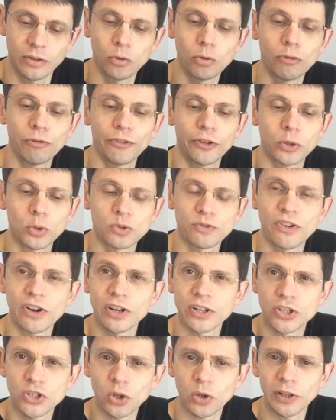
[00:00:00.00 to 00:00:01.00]
All feels
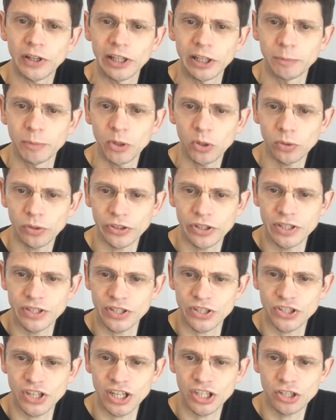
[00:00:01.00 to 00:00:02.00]
very solidly built,
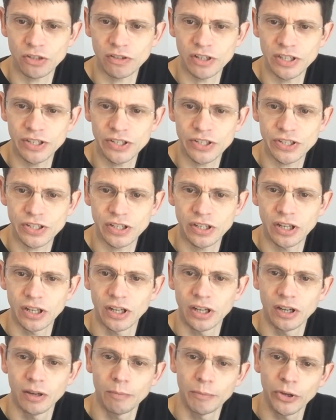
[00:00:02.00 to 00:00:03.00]
these accessories,
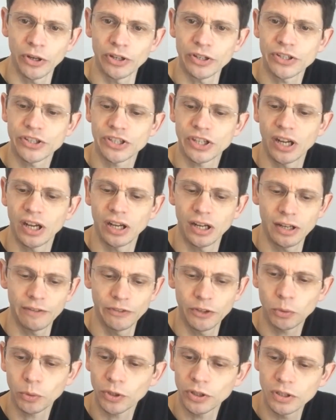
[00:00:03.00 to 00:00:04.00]
but
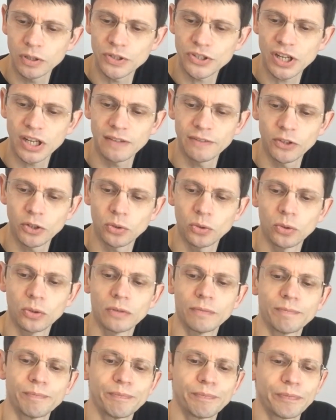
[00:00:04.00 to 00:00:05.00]
if you want to use any of
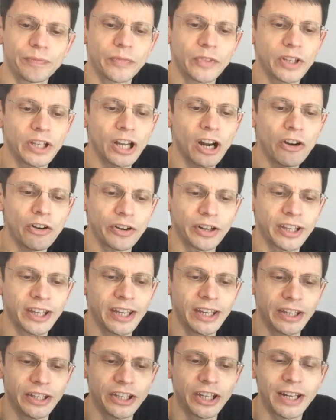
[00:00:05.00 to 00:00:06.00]
your current
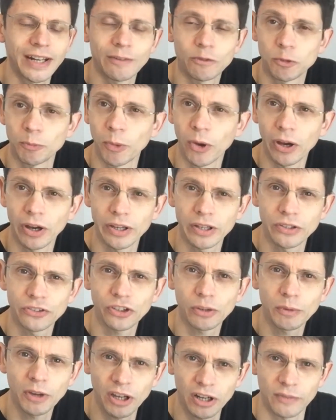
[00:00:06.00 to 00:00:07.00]
kit, you're going to have to buy
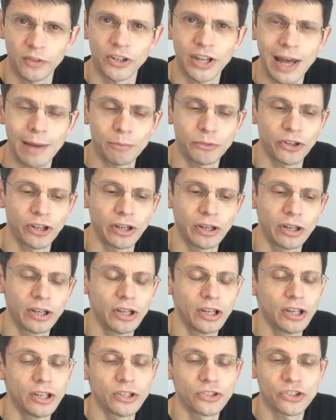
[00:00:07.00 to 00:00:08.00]
some kind of adapter.
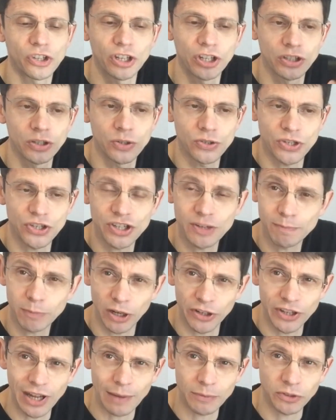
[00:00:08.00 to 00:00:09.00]
So you can use a
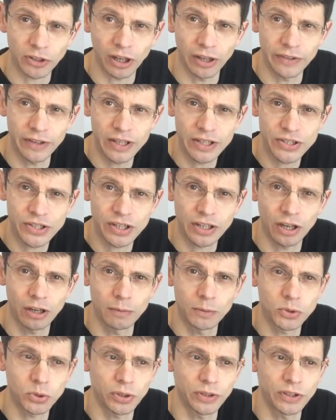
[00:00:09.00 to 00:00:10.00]
simple adapter like this to
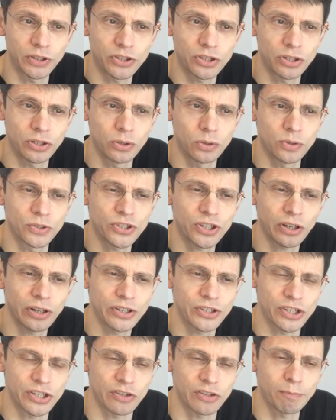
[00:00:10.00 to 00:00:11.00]
go between the two
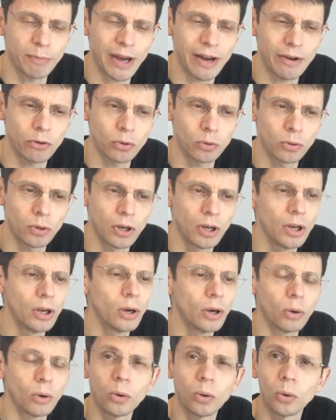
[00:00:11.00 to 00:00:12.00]
sizes of barrel,
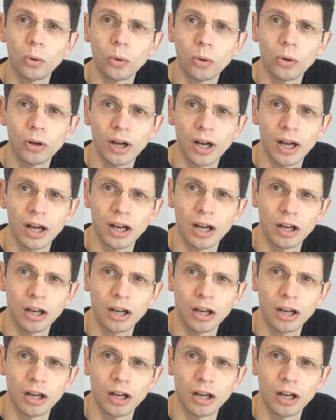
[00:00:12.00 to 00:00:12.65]
or